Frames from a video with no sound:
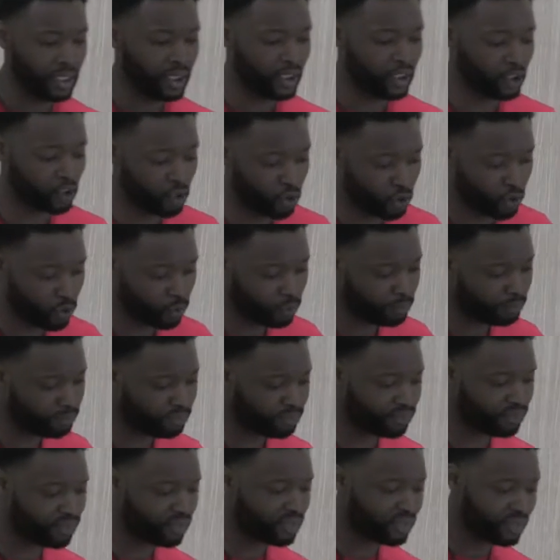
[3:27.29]

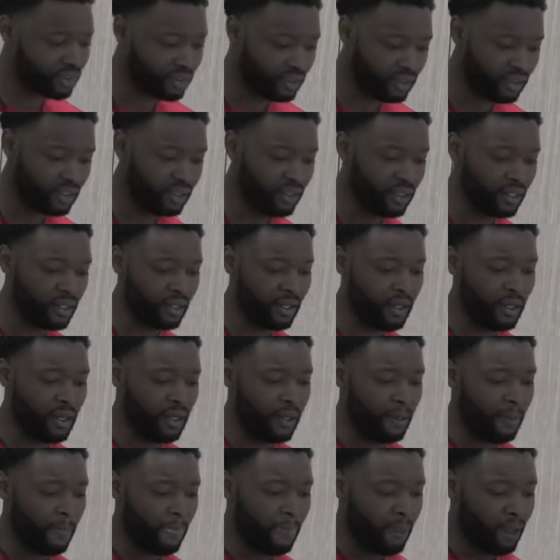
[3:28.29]
So
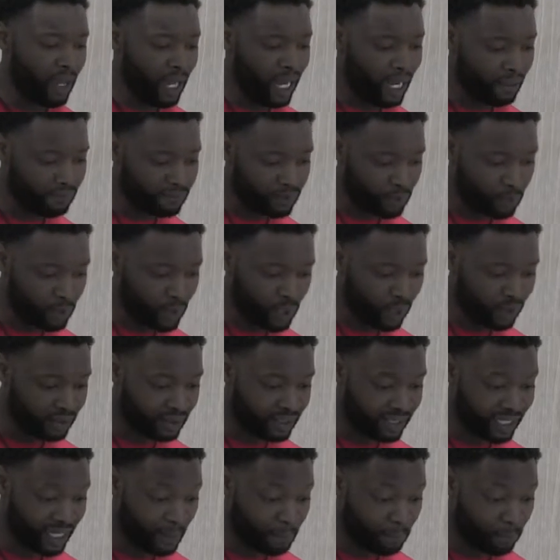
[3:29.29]
after we got
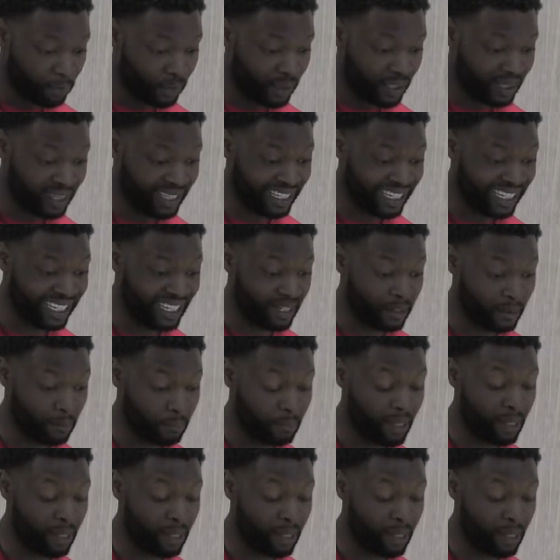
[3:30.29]
to that point there,